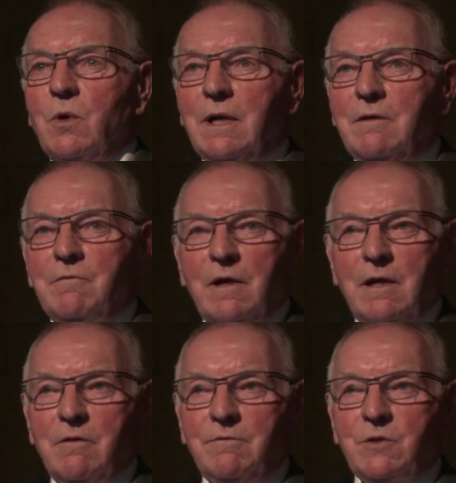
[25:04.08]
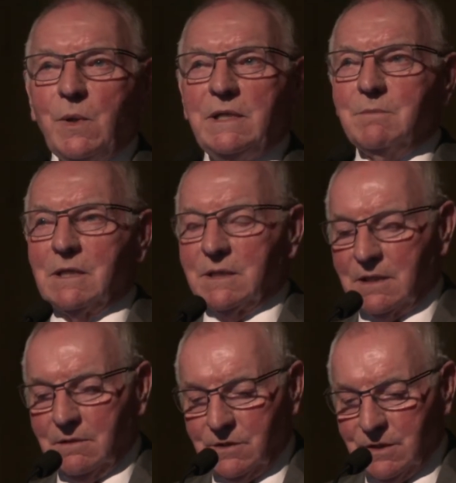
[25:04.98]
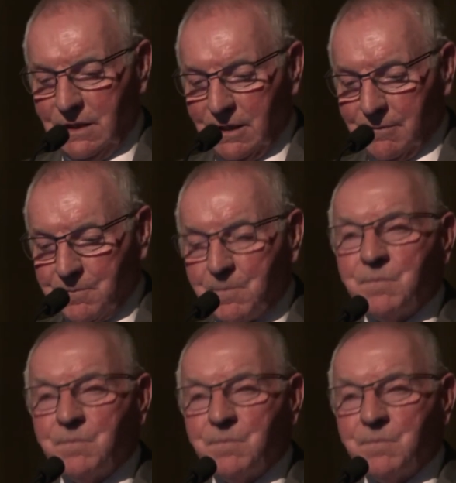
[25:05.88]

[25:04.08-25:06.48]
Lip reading: were in favour of 20 millisieverts a year.